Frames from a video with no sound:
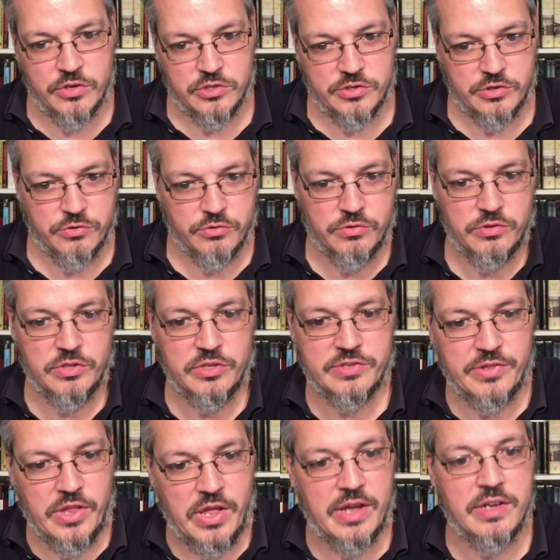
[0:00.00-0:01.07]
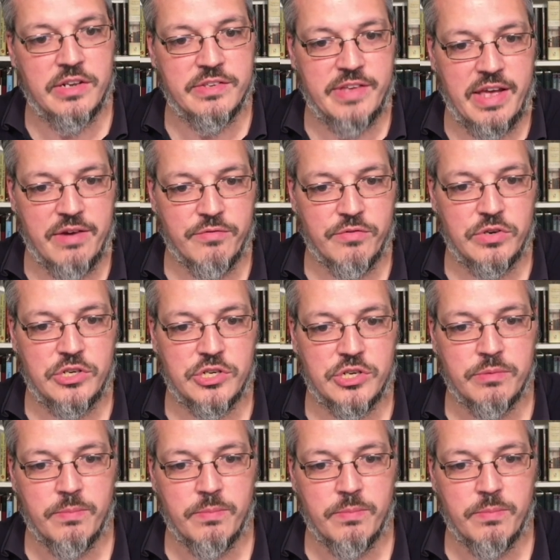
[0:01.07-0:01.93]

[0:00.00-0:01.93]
So this line is average,